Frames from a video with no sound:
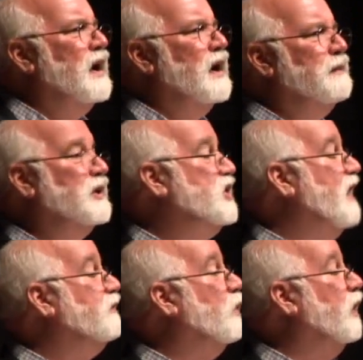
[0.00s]
uh, but you
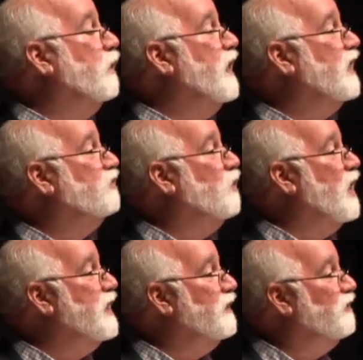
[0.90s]
have to work with X,
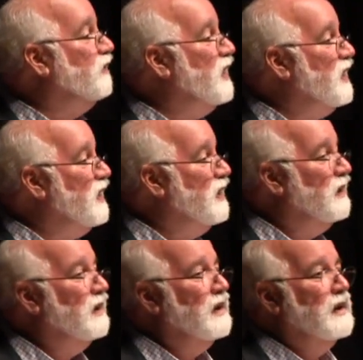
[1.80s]
Y, and Z,
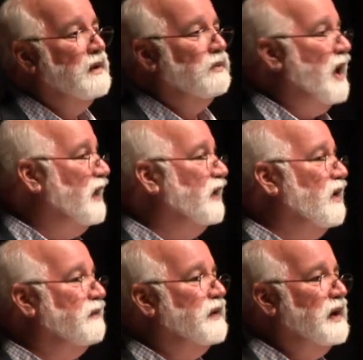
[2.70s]
rattling
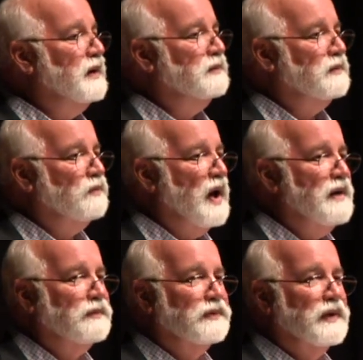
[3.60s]
off the names of
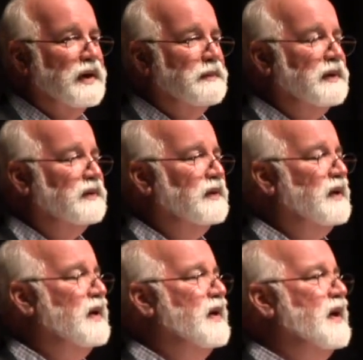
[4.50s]
rivals, enemies.
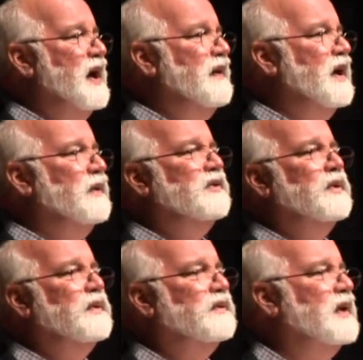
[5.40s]
And they always
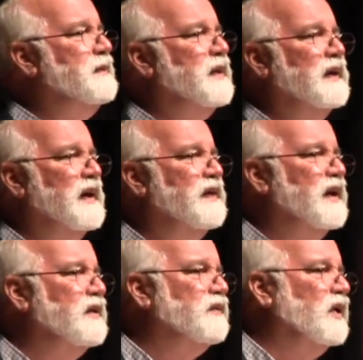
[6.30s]
do the same thing. They
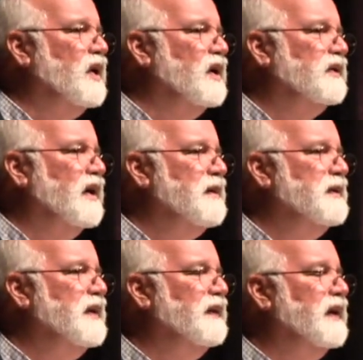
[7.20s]
think for a long time,
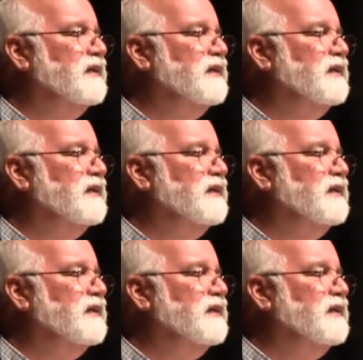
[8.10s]
and then they